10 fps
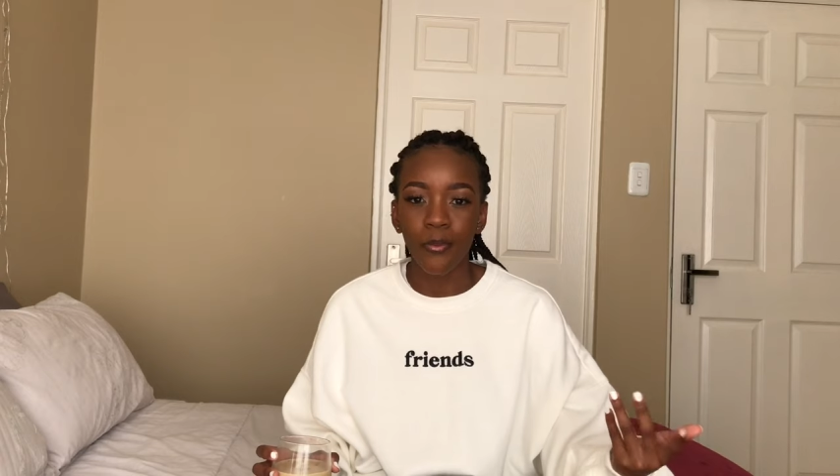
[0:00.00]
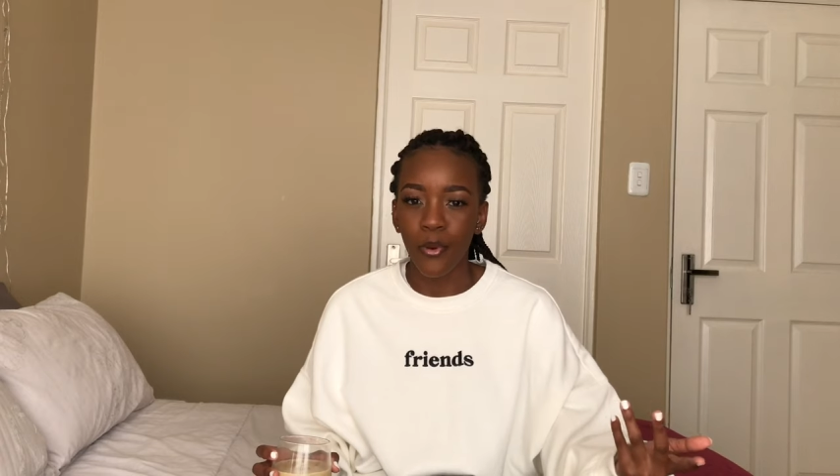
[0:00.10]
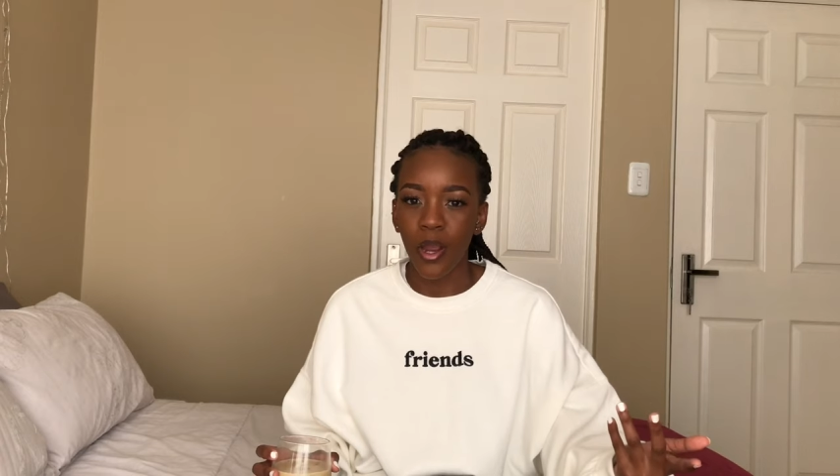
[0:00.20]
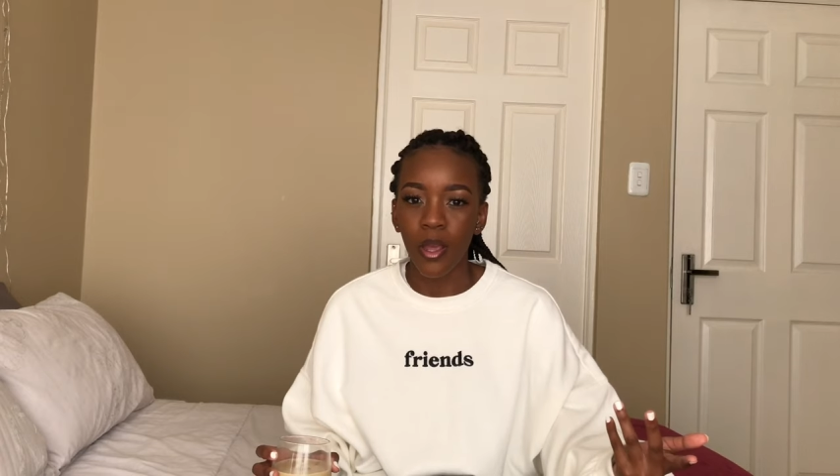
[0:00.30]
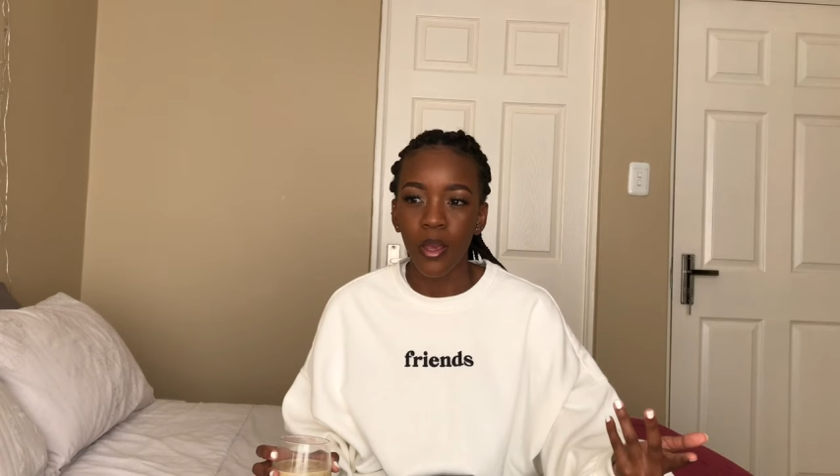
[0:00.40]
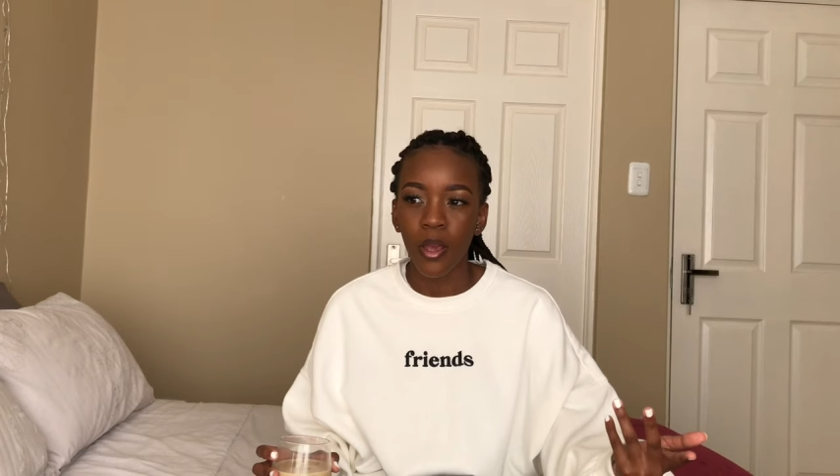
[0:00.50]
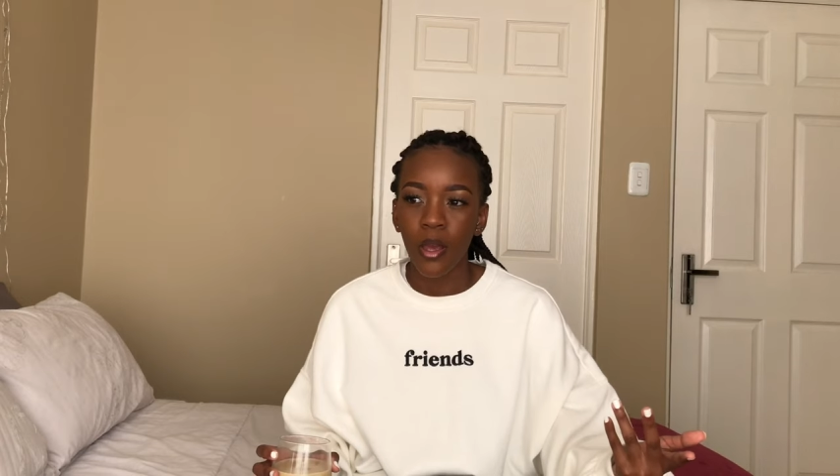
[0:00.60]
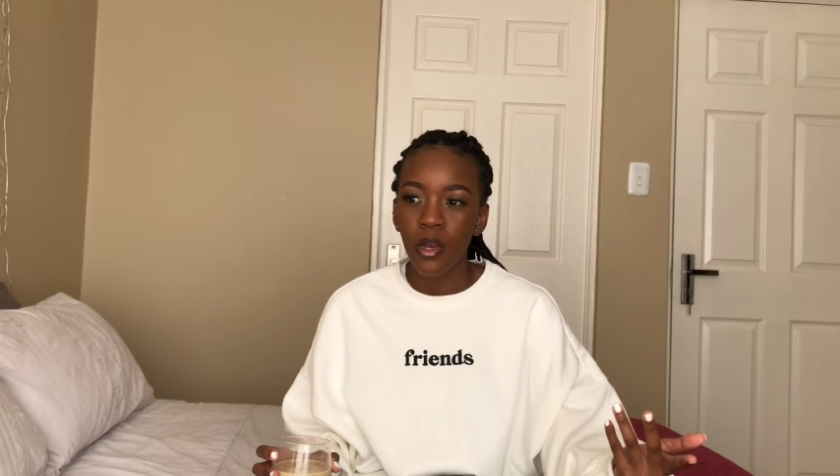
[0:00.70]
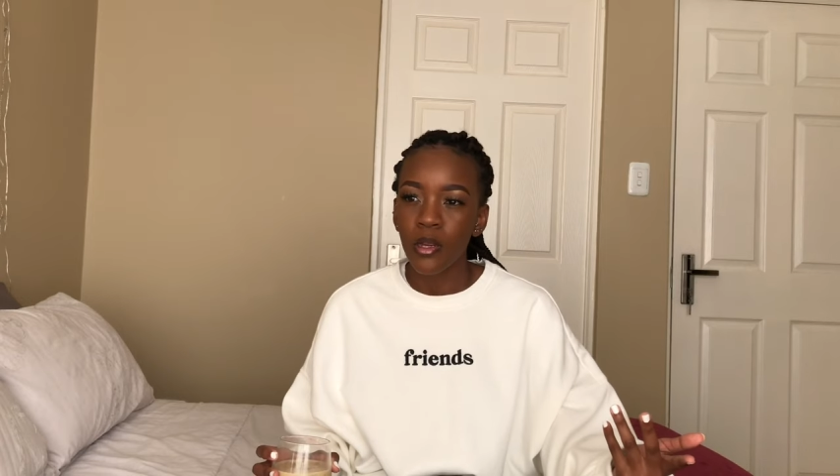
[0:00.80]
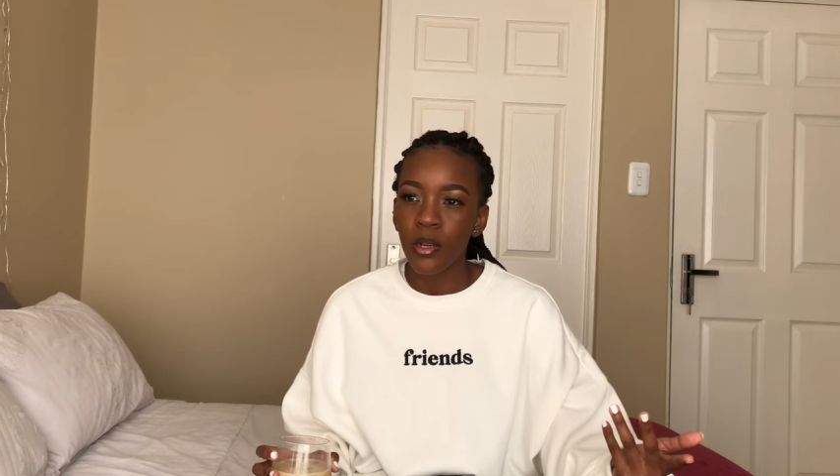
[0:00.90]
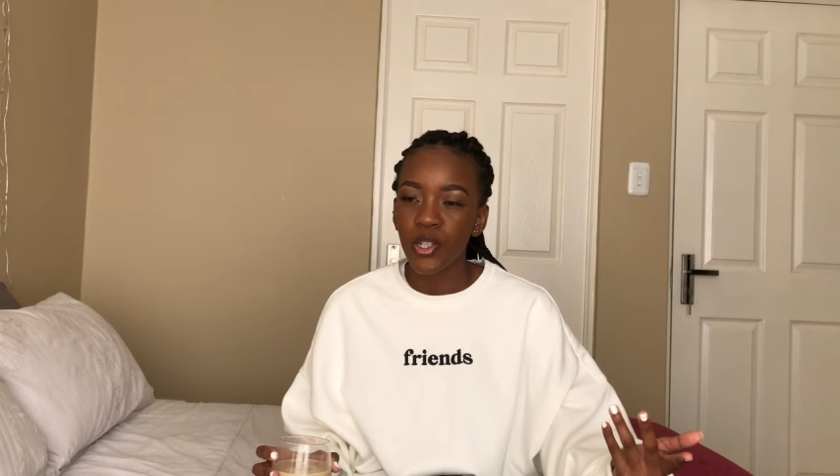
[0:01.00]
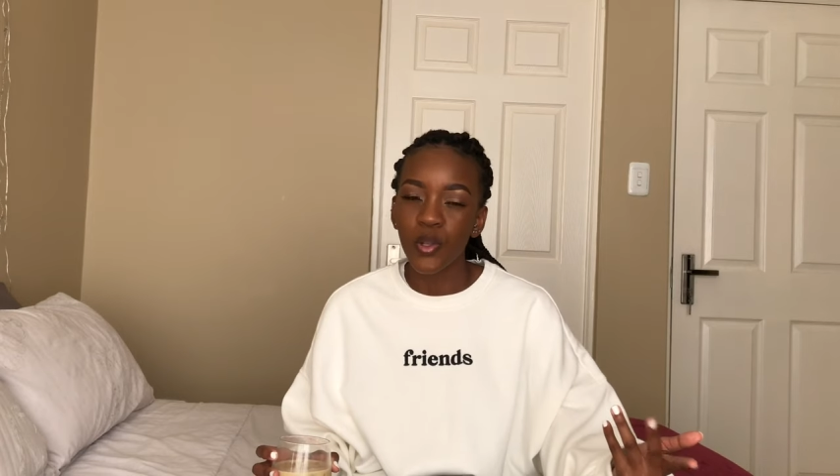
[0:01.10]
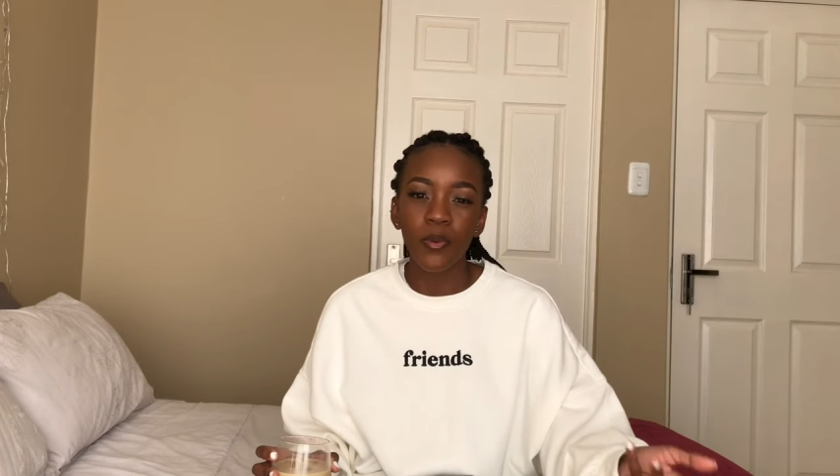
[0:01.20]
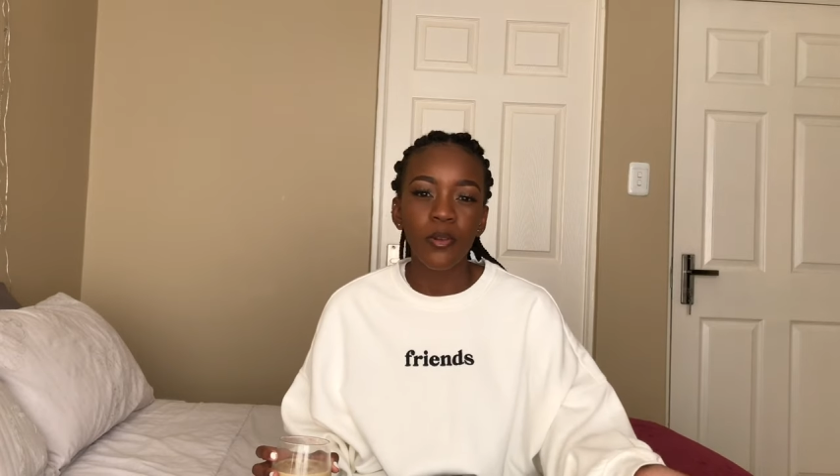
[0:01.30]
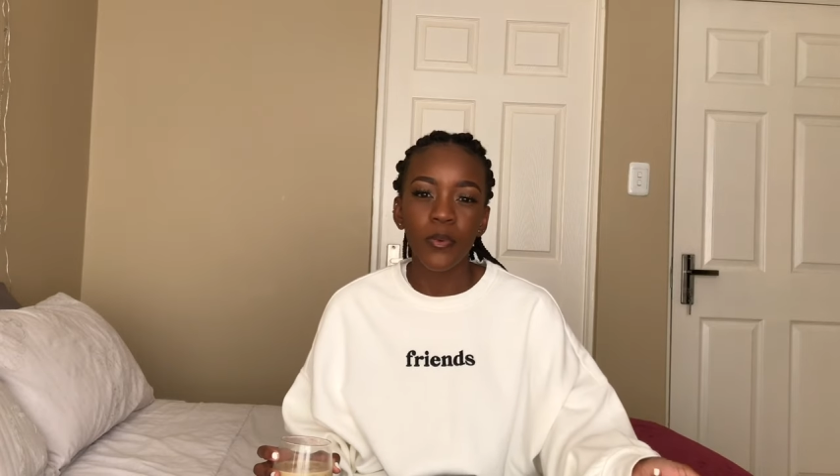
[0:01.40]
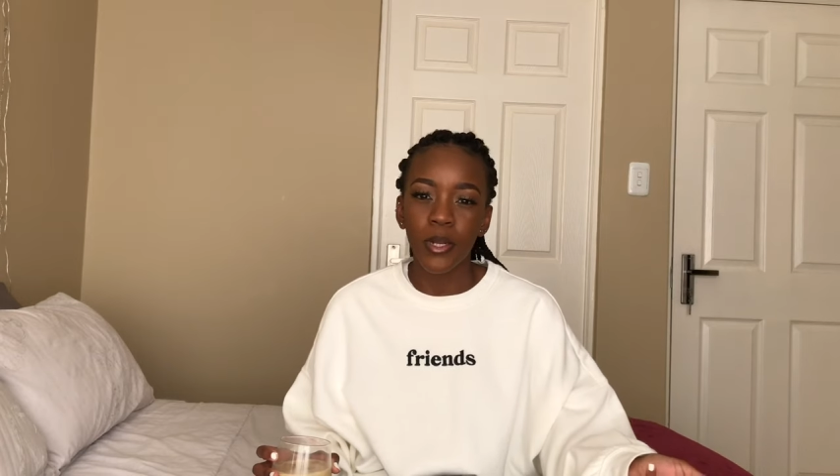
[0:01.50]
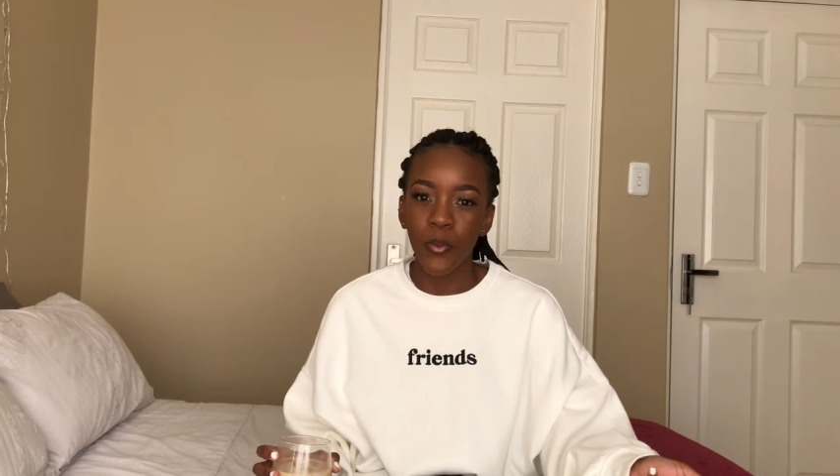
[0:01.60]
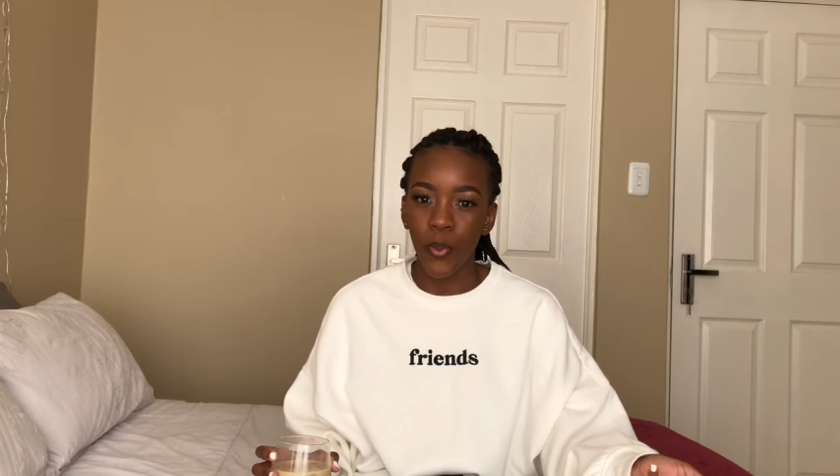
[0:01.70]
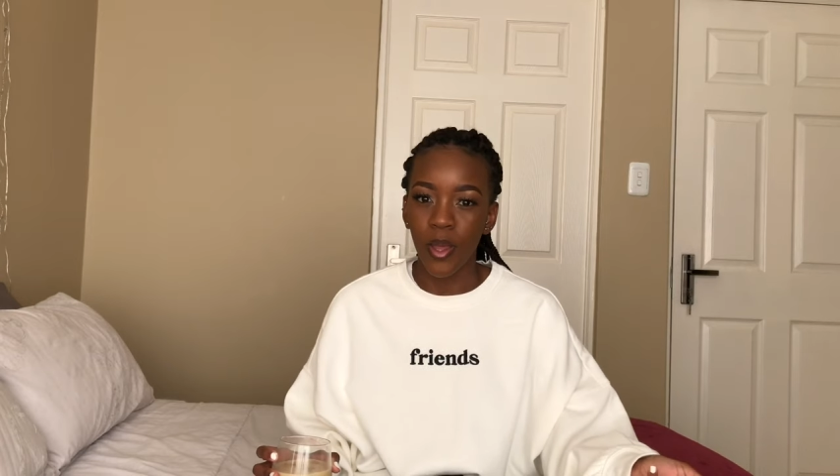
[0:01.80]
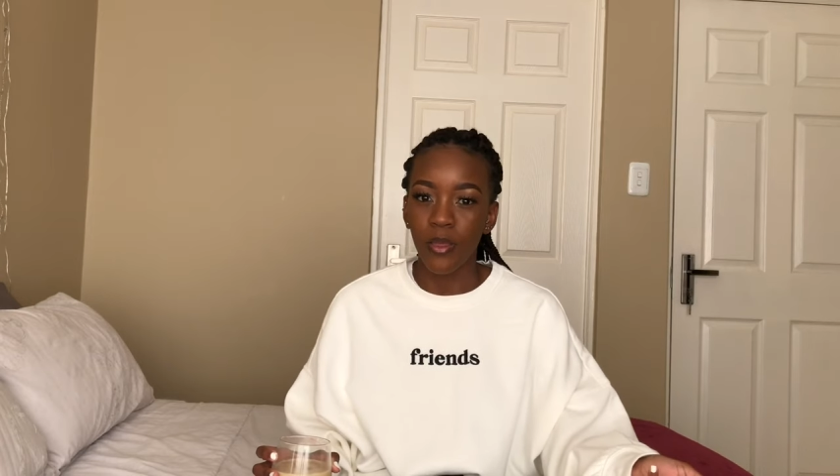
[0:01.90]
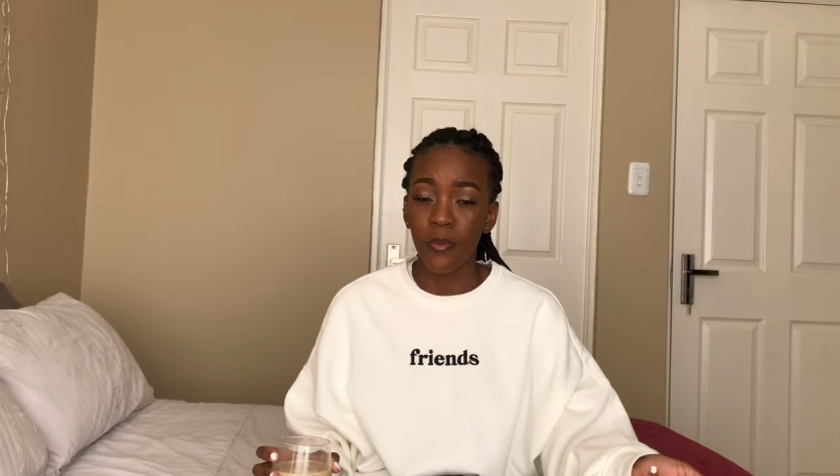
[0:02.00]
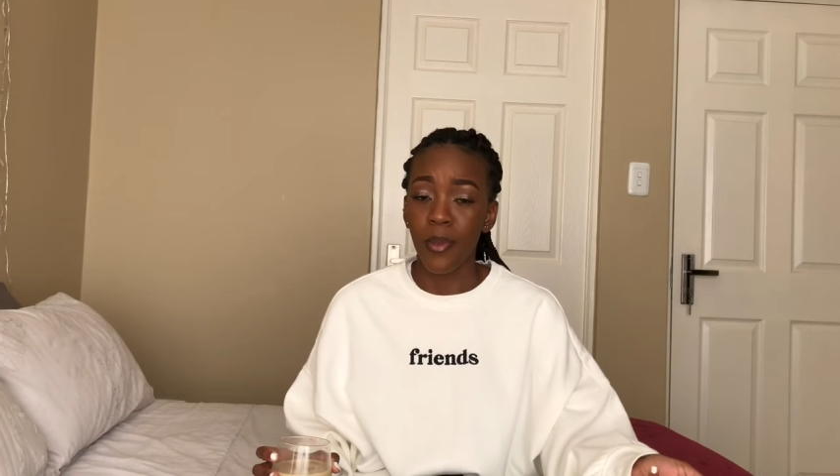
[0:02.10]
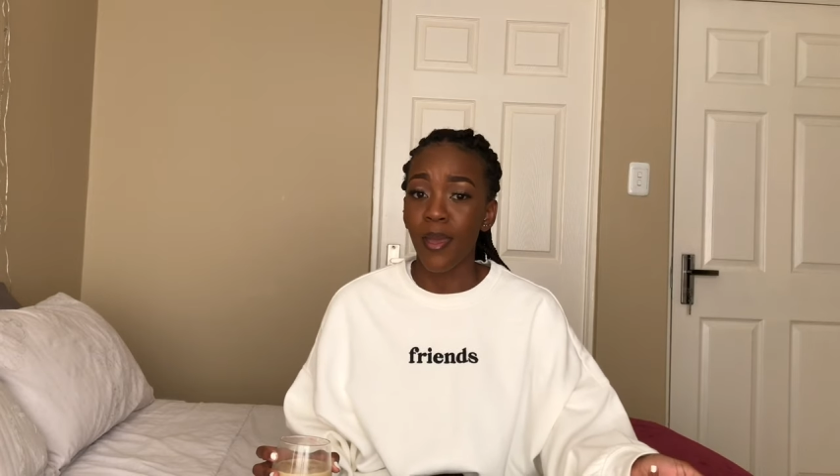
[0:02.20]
break, she wouldn't really wear them.